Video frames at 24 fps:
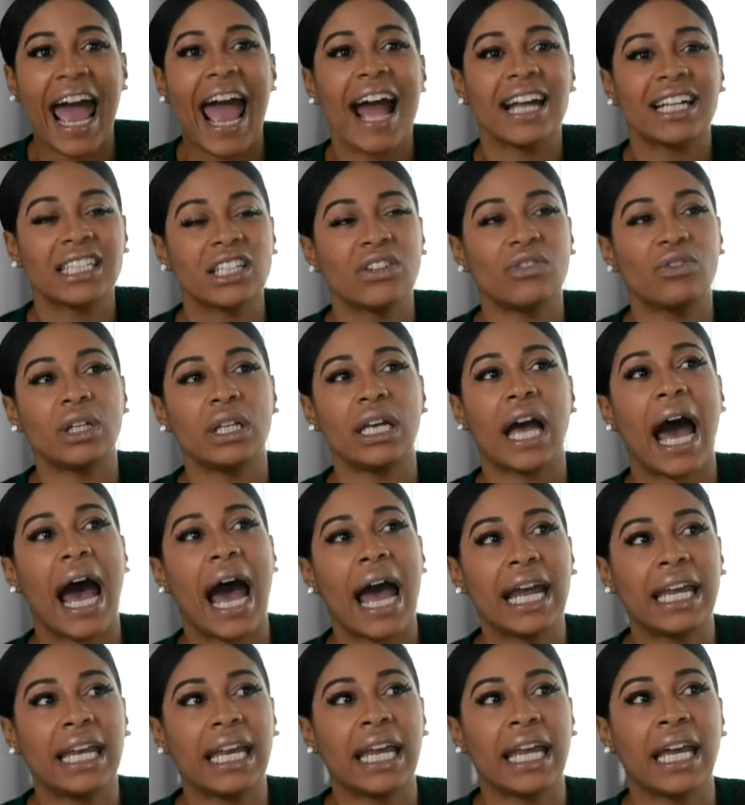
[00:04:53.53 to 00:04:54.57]
actively
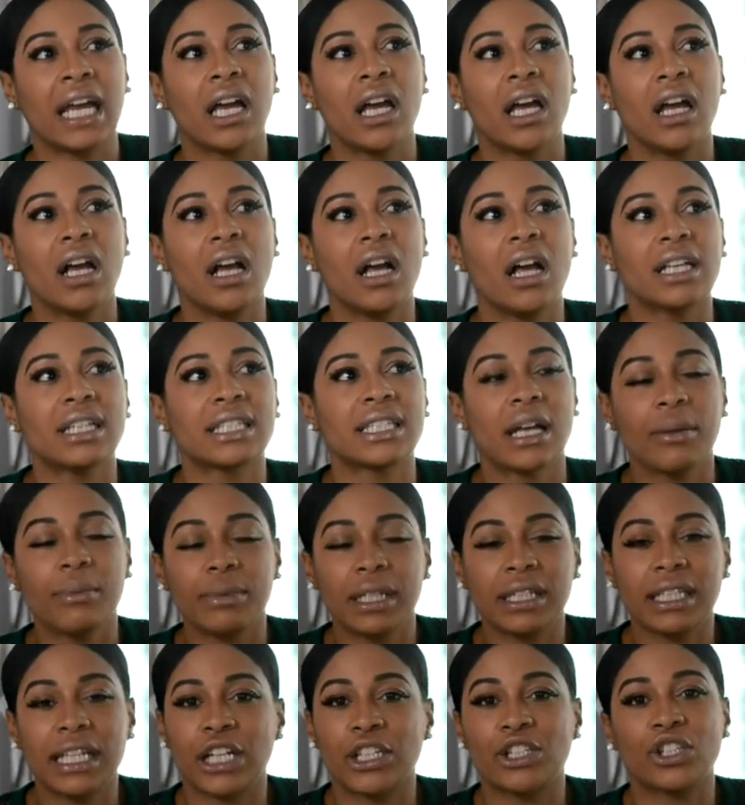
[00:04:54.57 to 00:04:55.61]
hiding
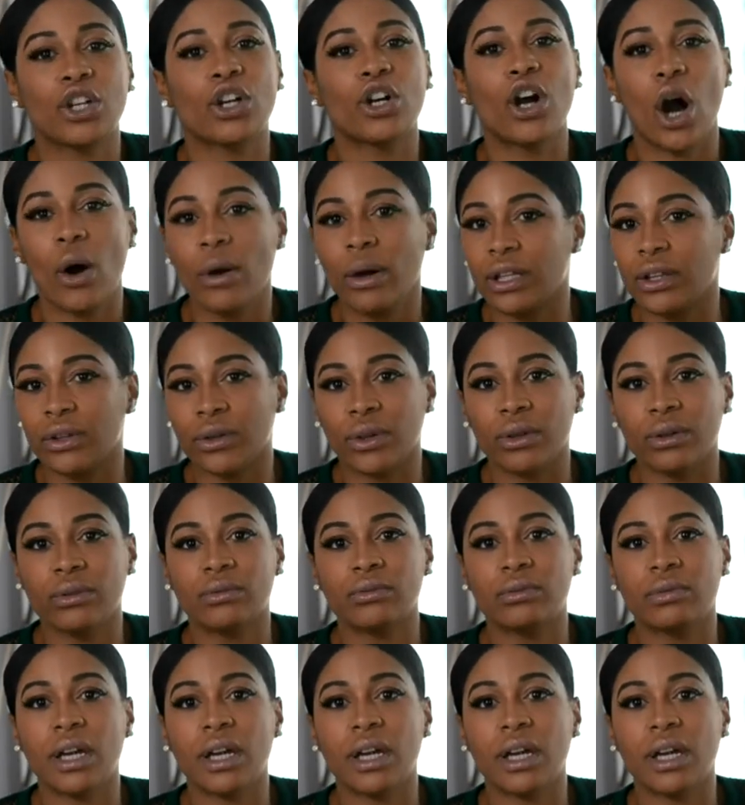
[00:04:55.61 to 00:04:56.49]
something that you're going through?